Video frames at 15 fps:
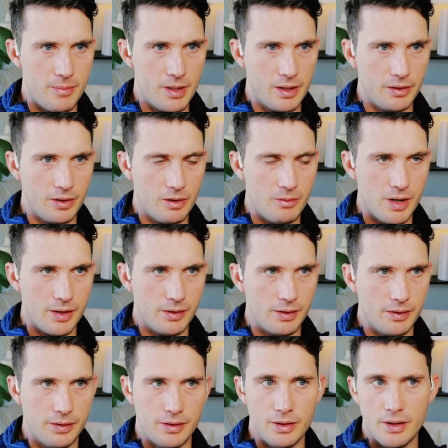because otherwise it's
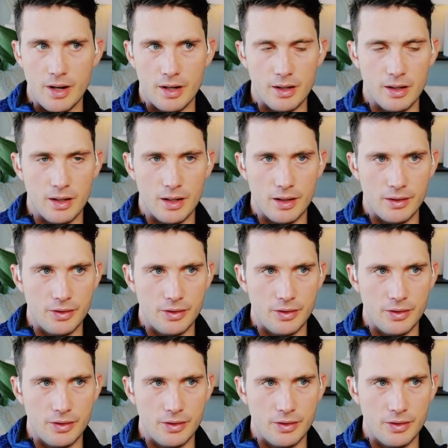still not going to get